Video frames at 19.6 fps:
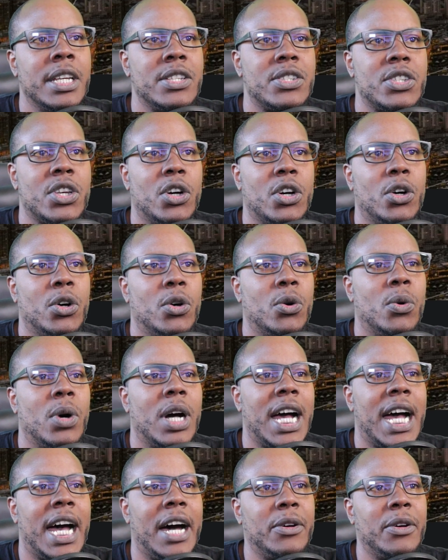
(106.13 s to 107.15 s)
So
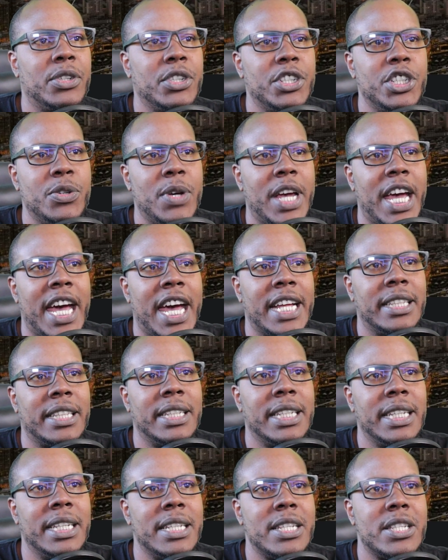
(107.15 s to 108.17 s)
how do you add
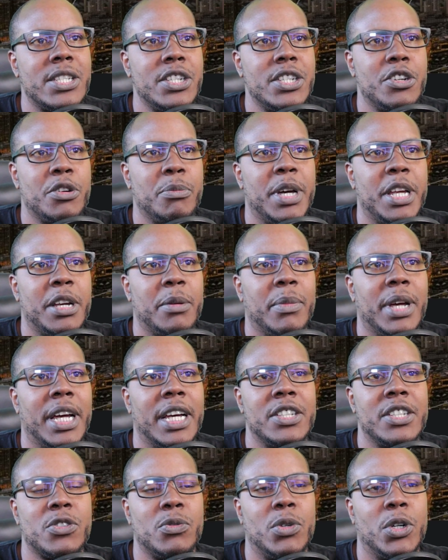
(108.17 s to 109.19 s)
these to your MetaMask?